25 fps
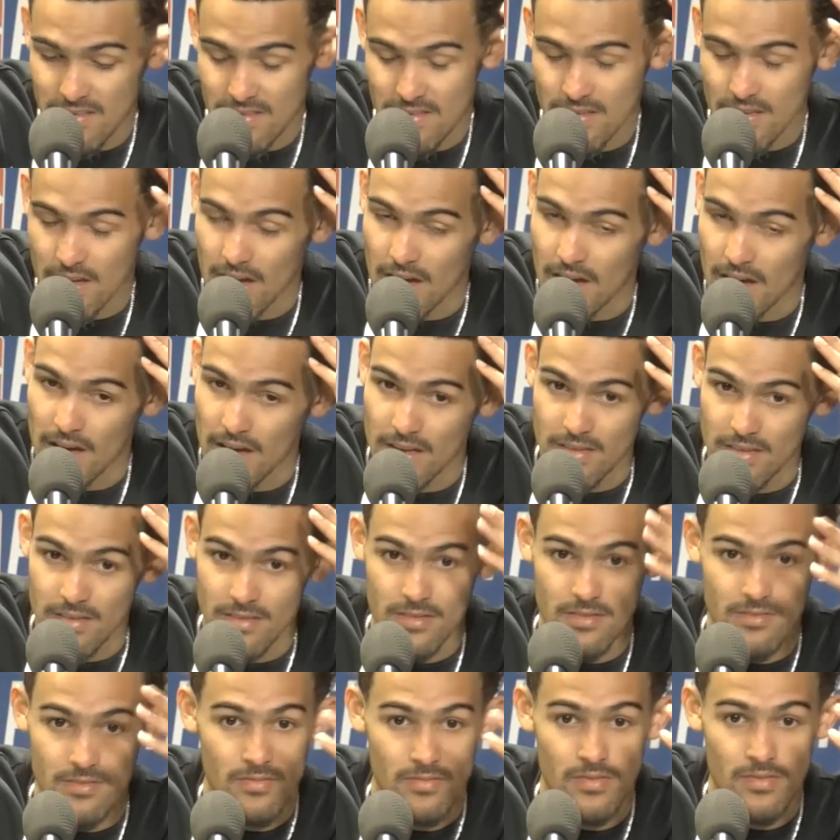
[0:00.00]

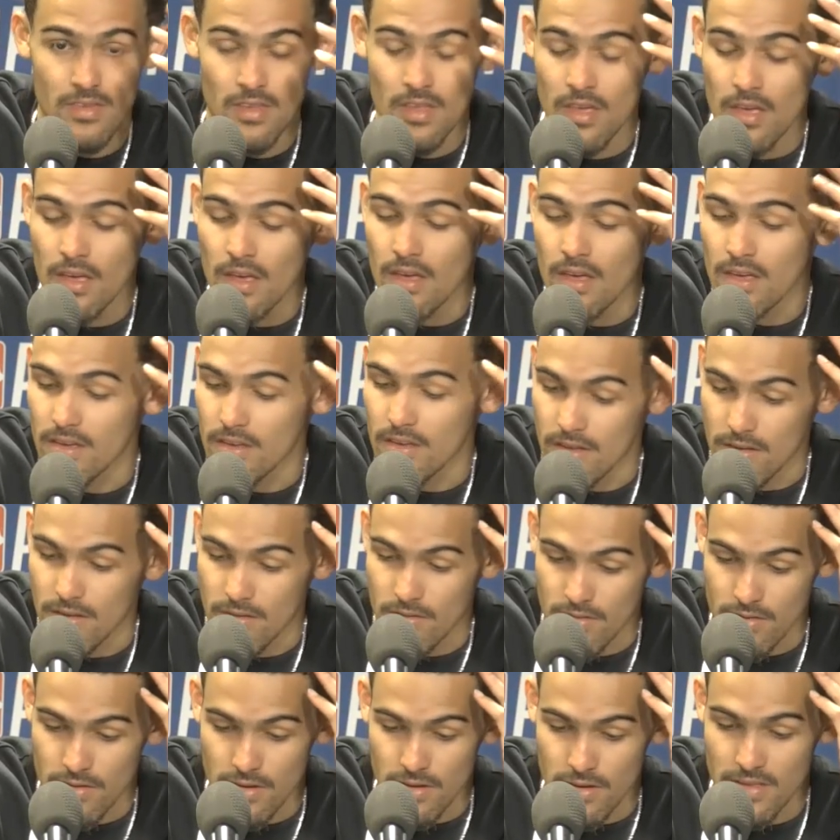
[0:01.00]
can
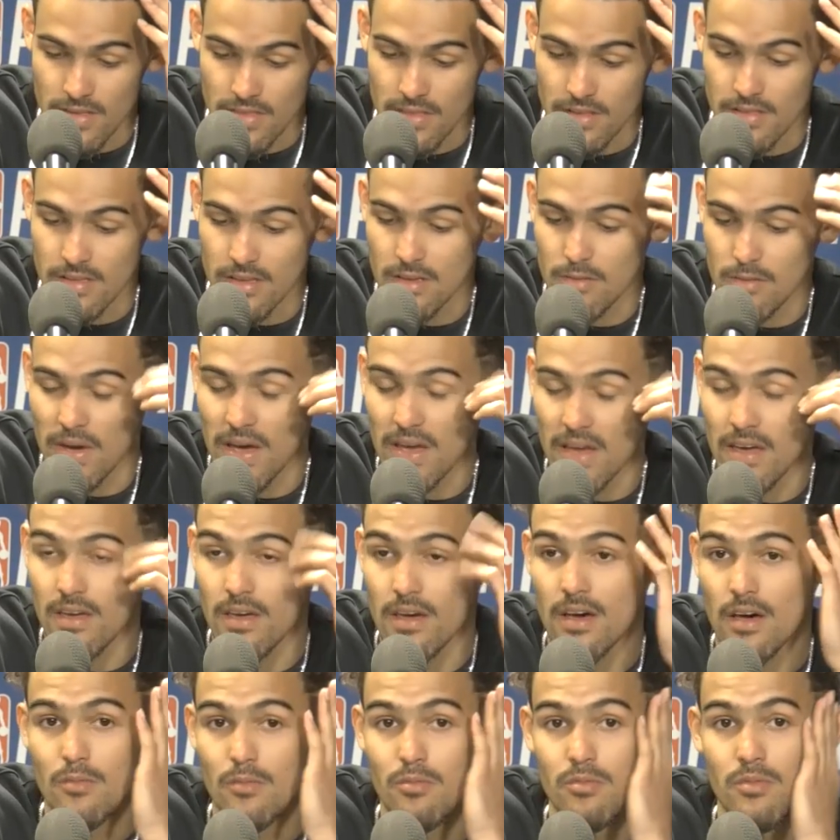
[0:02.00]
get the lead back
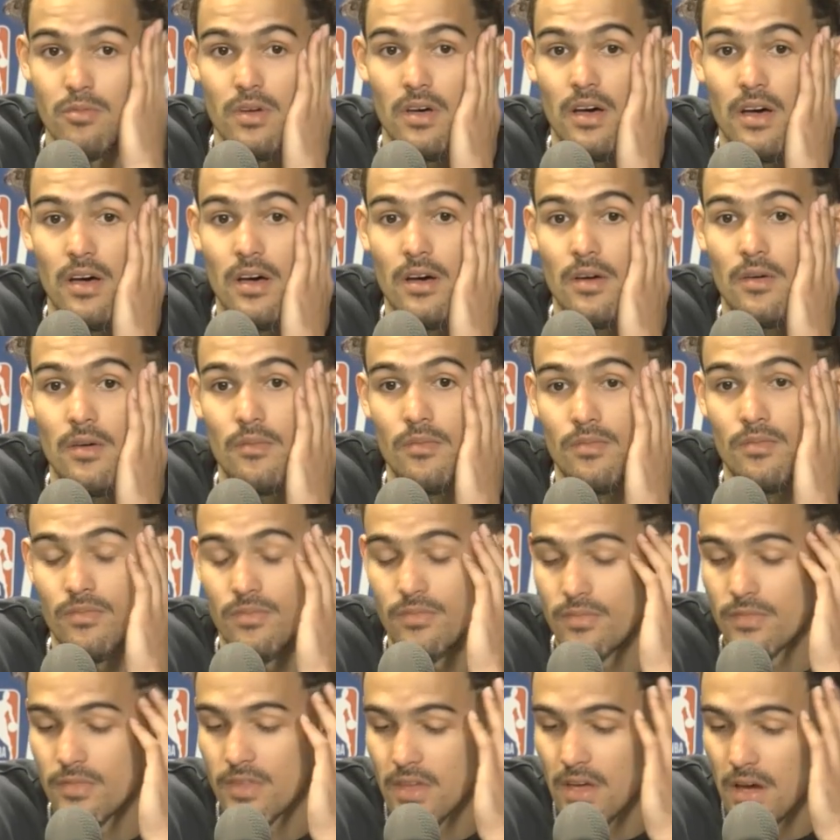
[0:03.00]
up. A
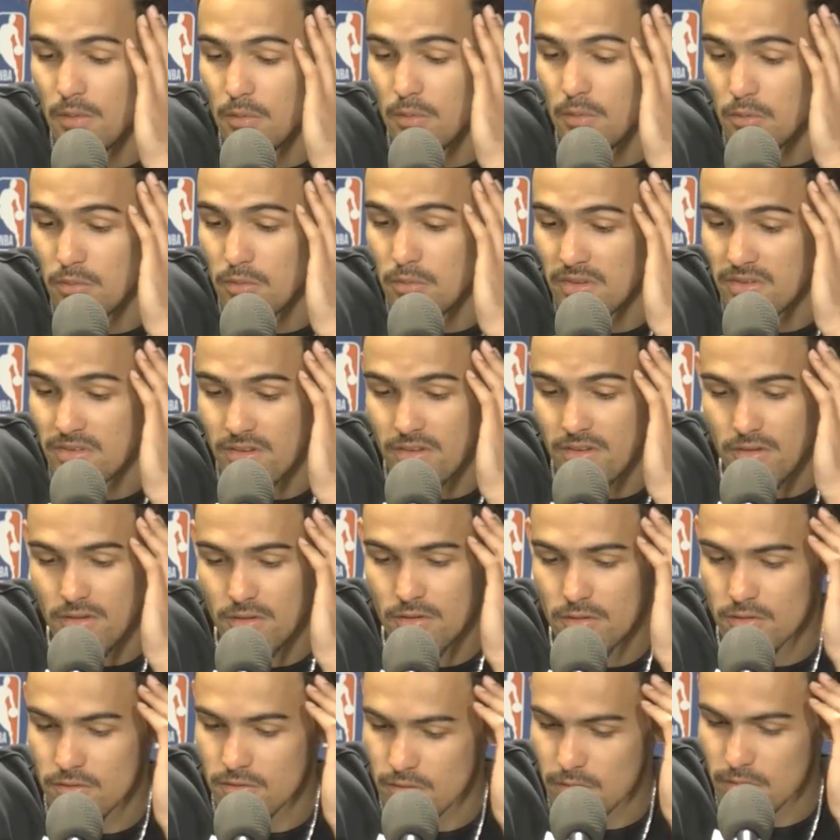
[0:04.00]
couple
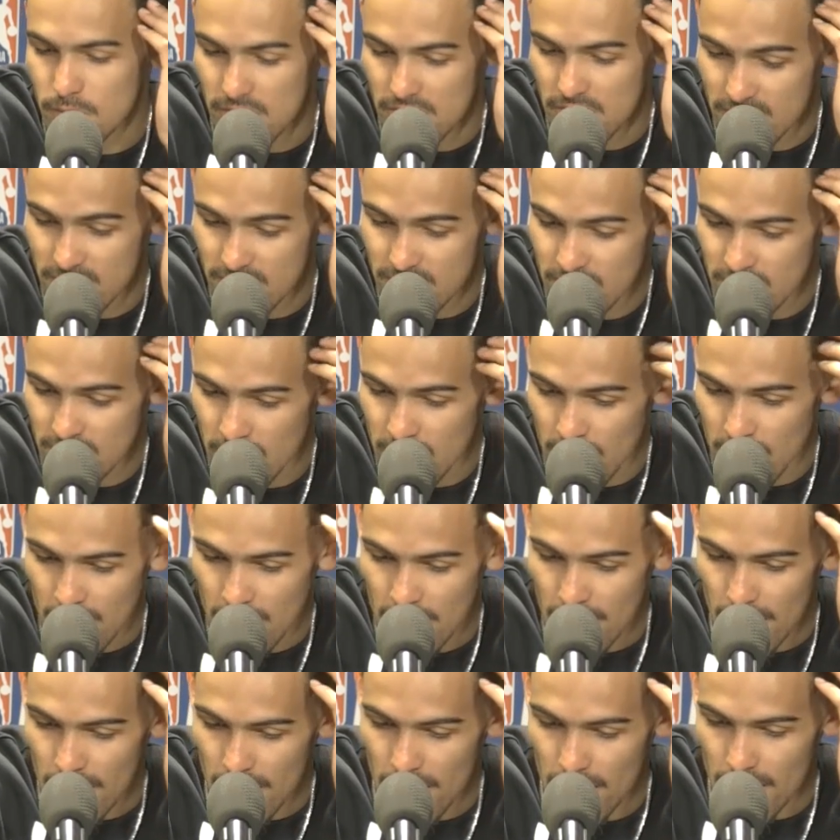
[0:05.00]
miscues from us
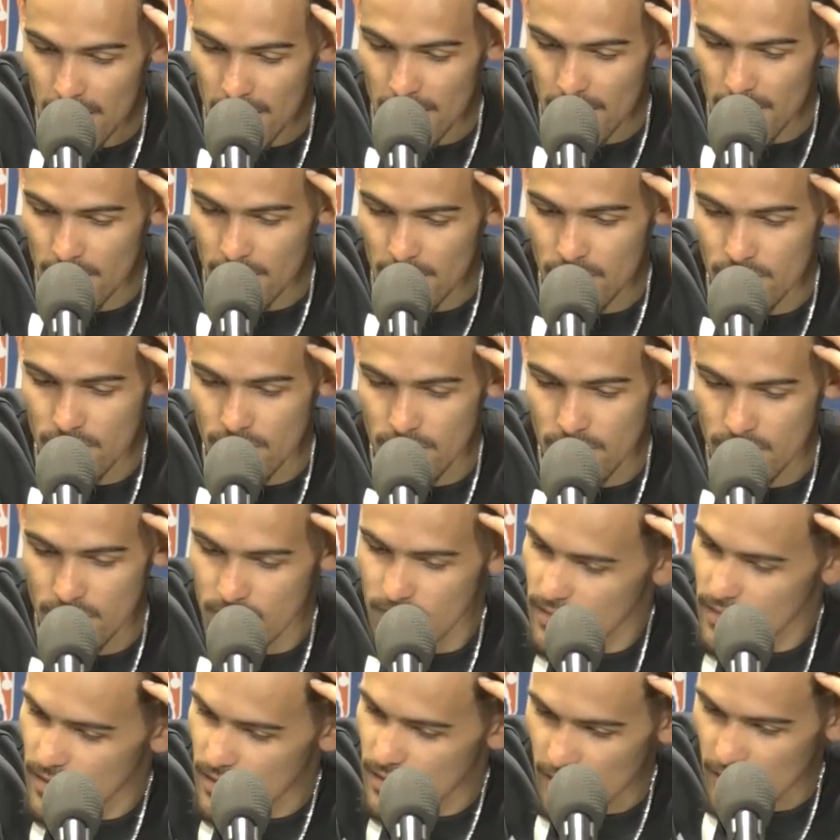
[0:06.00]

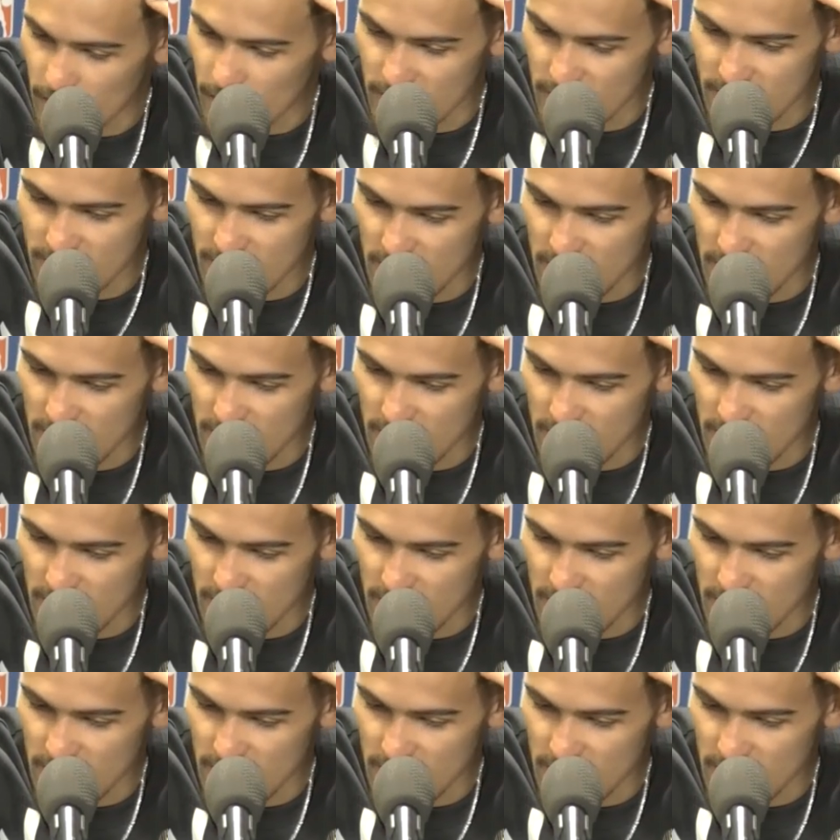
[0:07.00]
hurt us down the